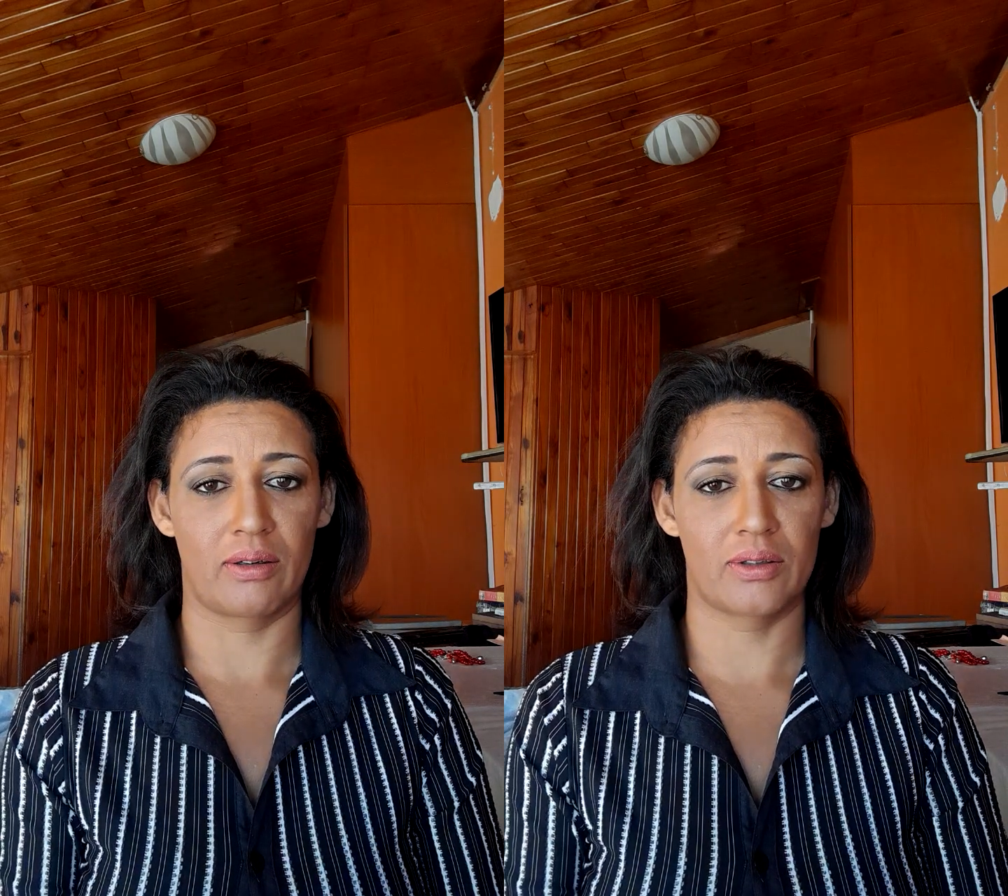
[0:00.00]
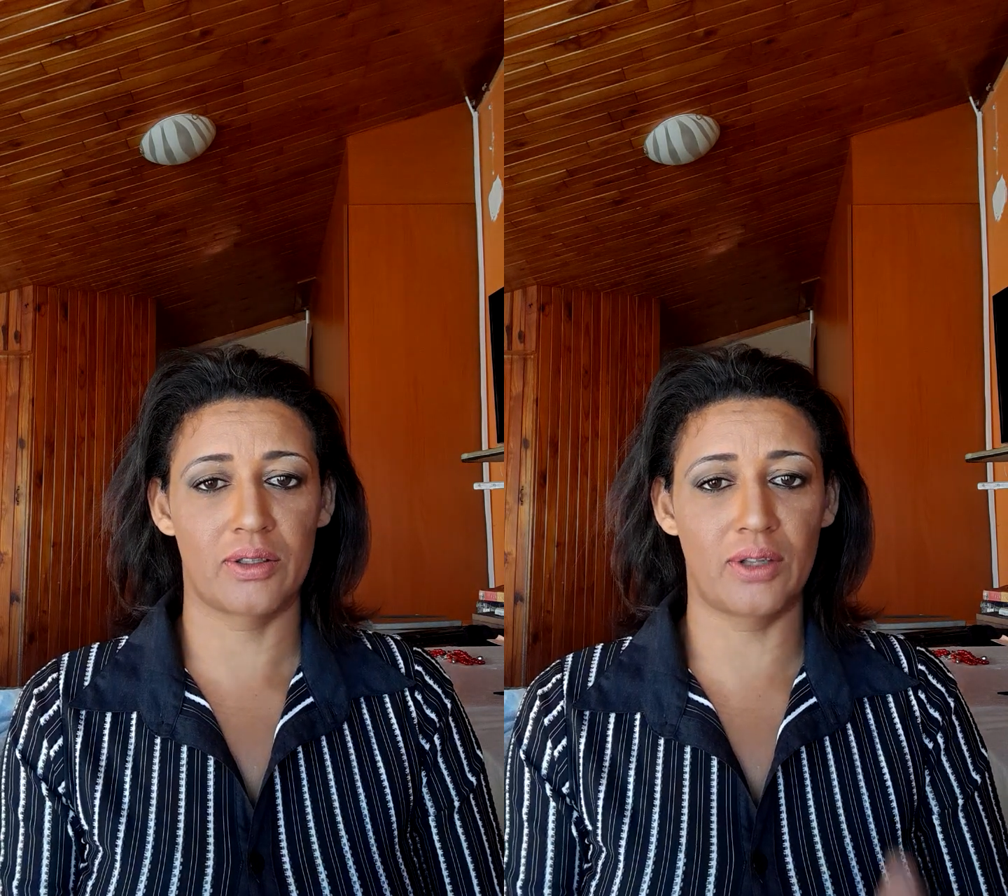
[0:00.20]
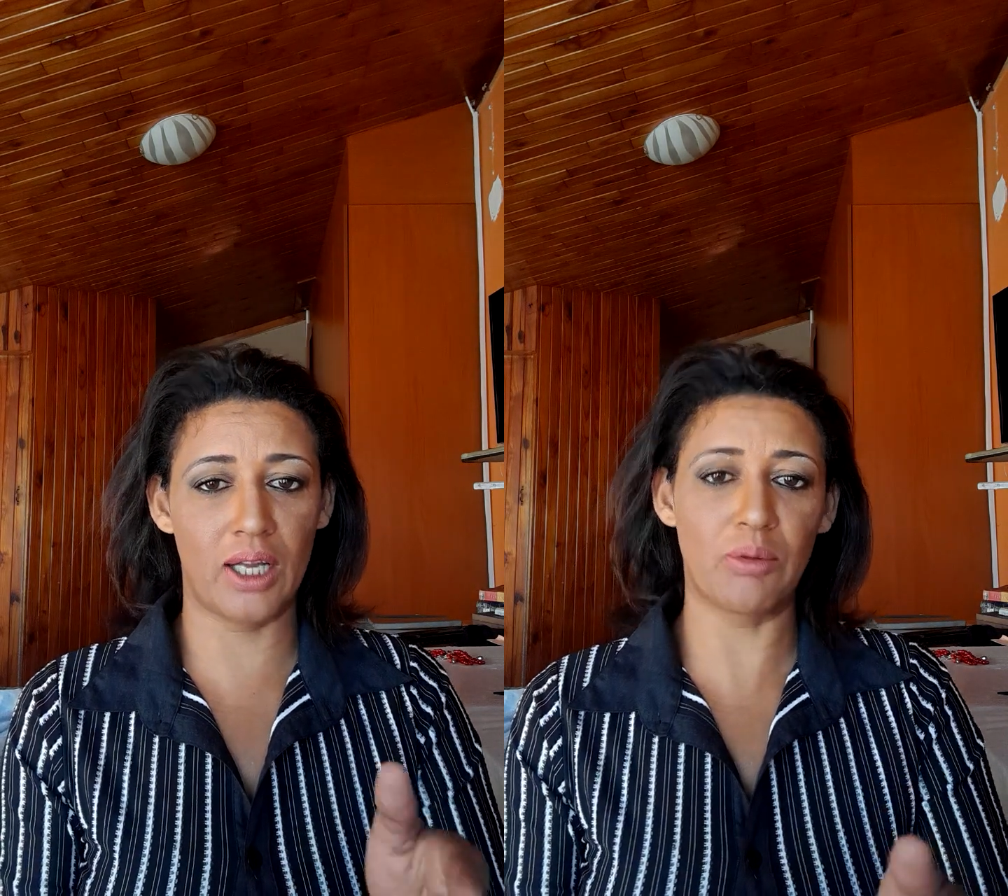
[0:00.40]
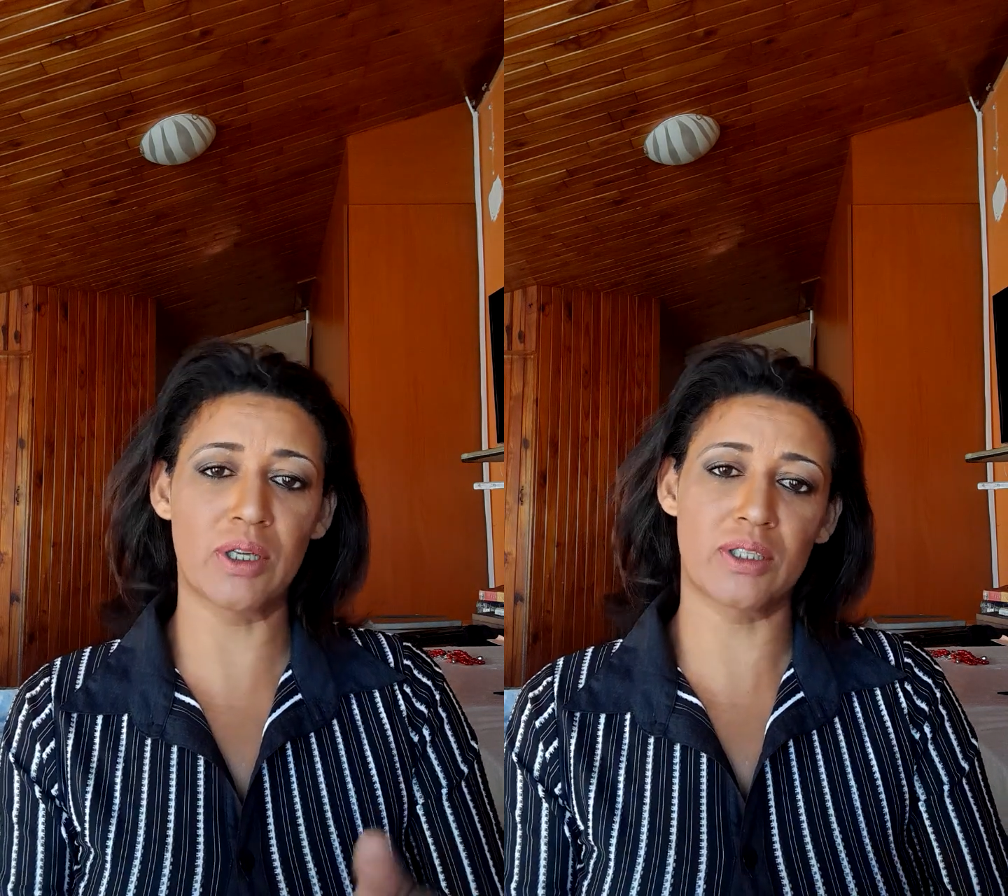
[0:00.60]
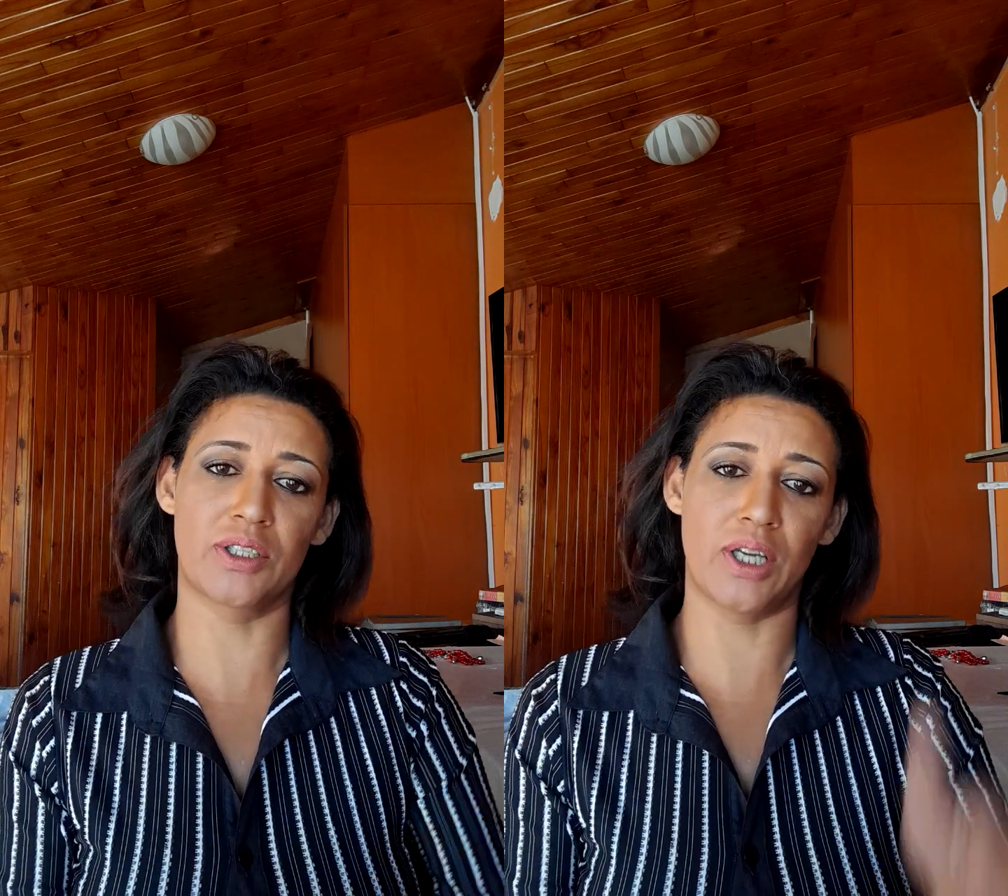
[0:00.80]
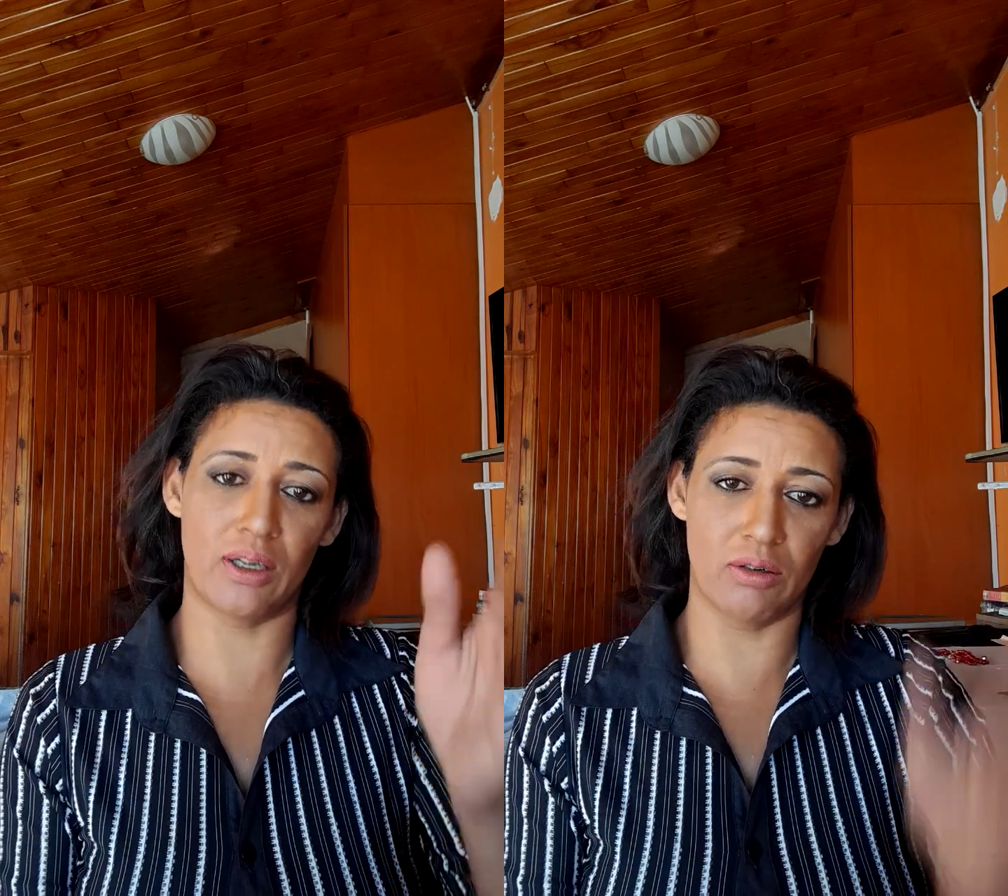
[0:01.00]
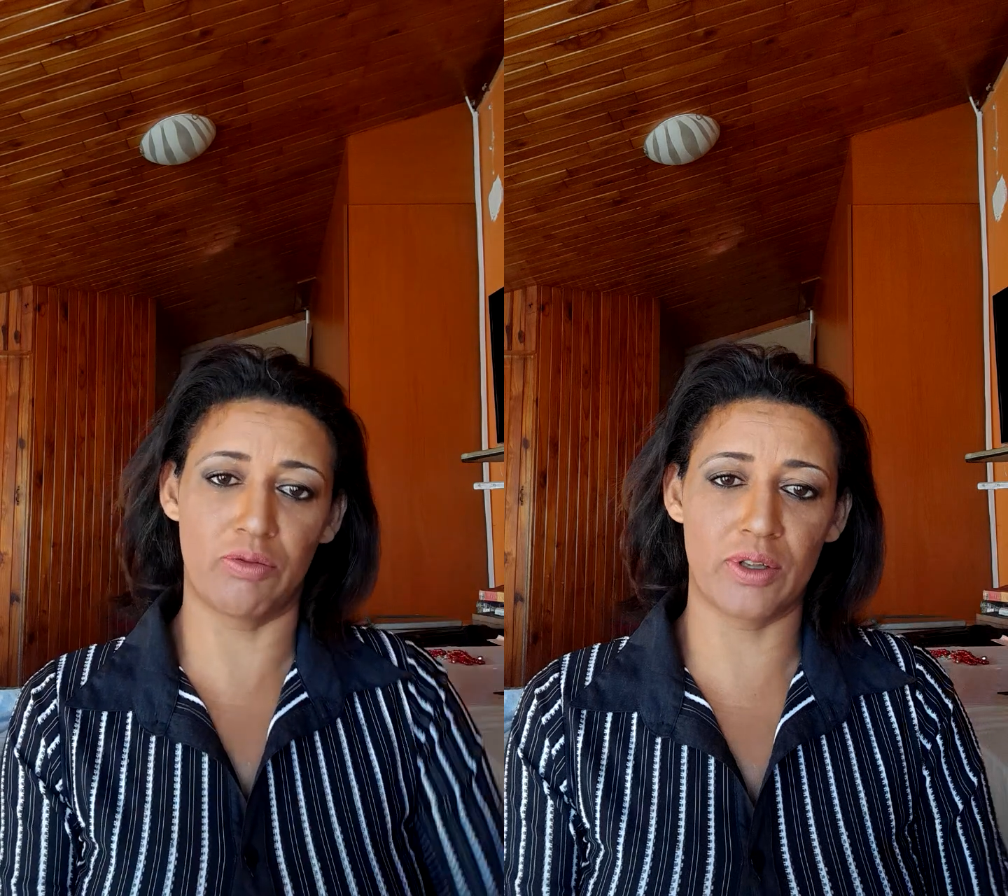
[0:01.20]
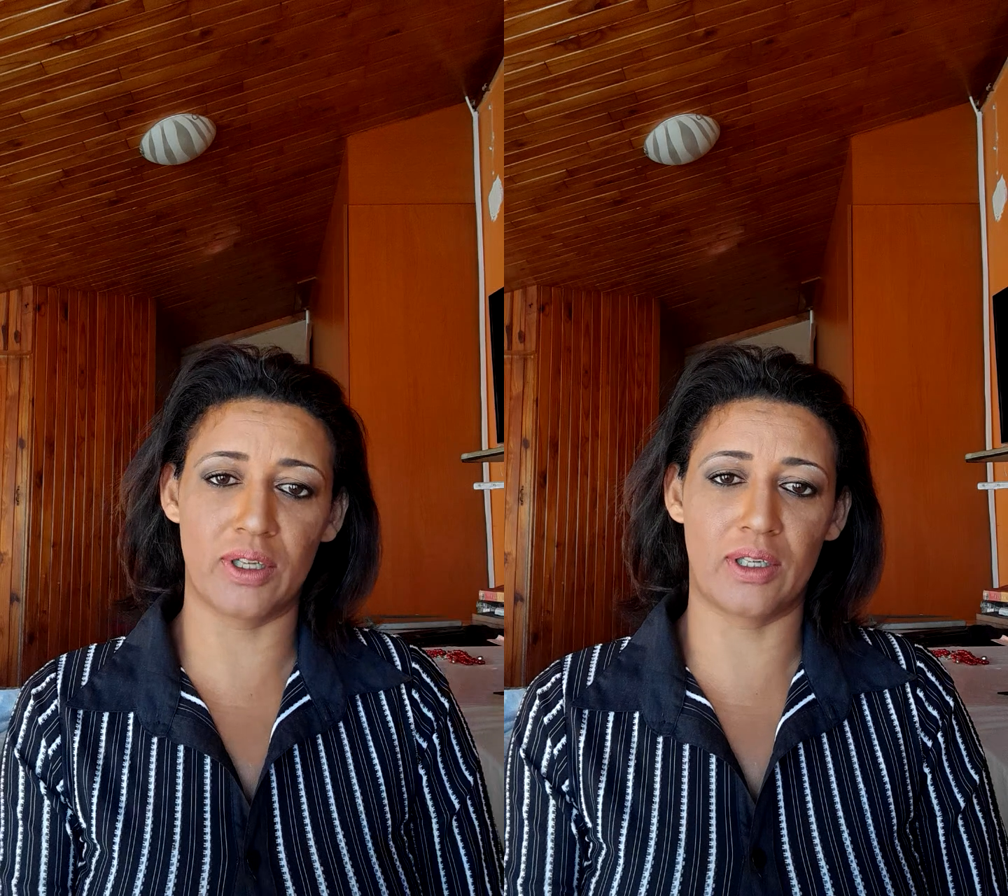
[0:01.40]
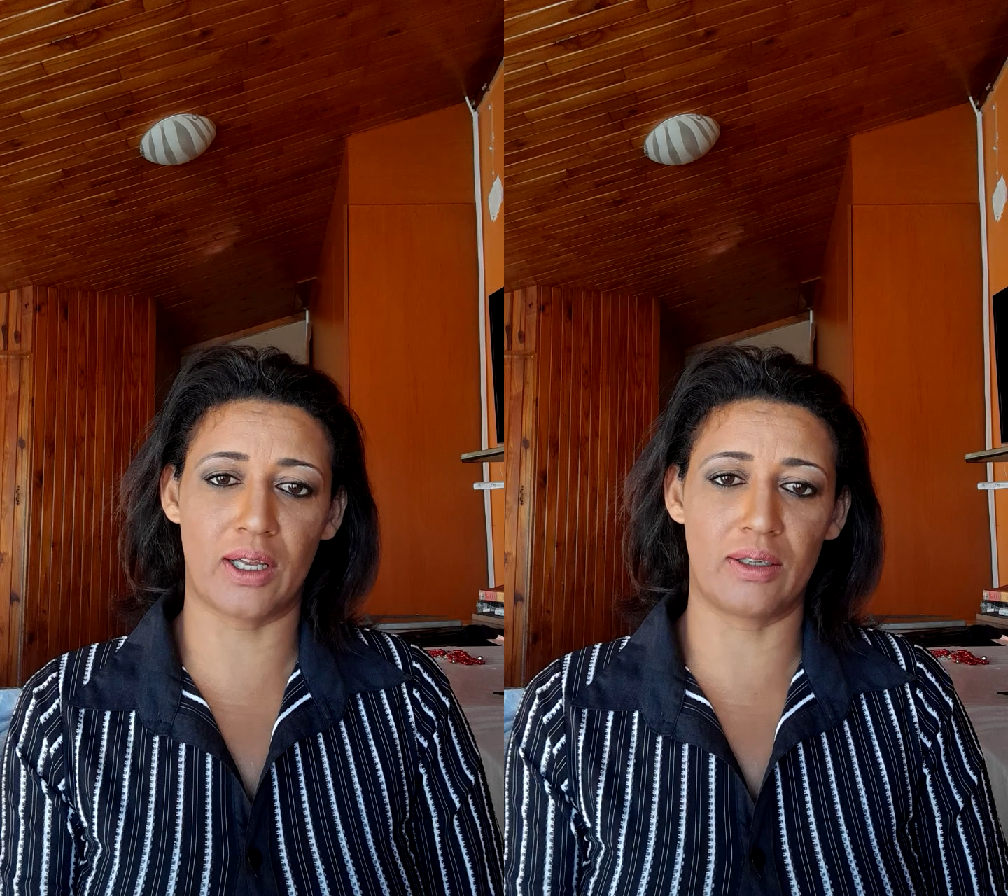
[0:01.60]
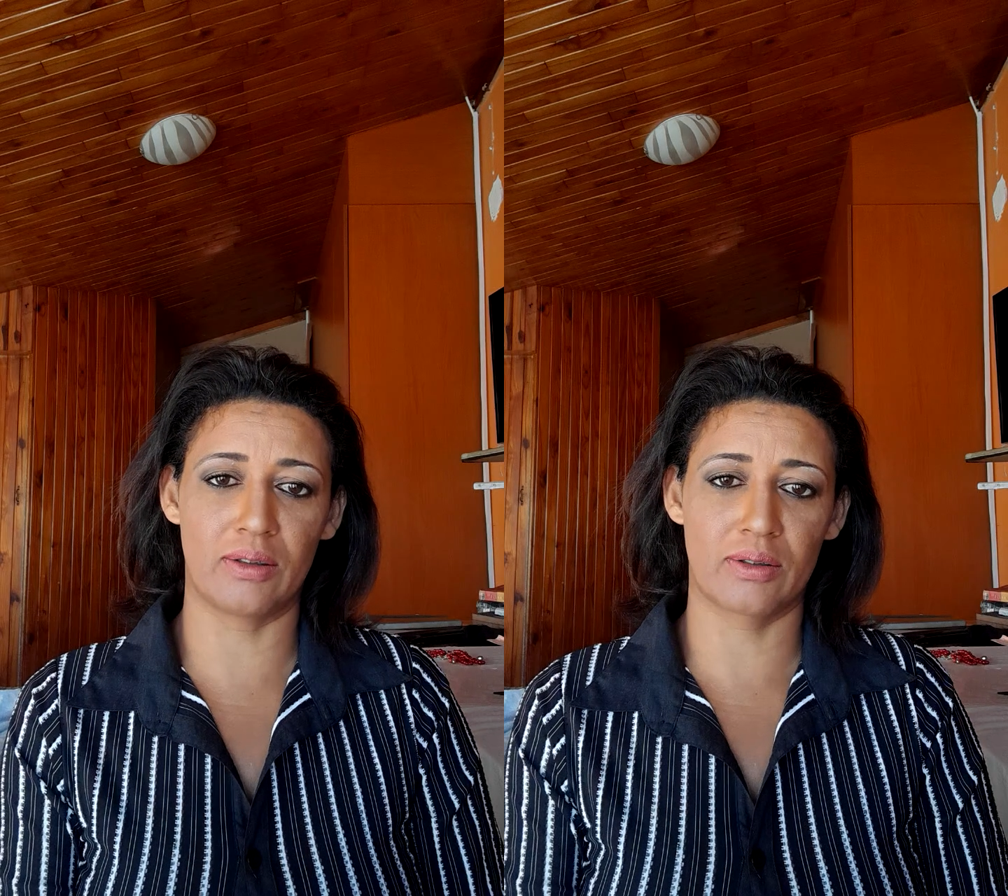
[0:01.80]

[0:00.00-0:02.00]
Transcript: So that was the channel for the day,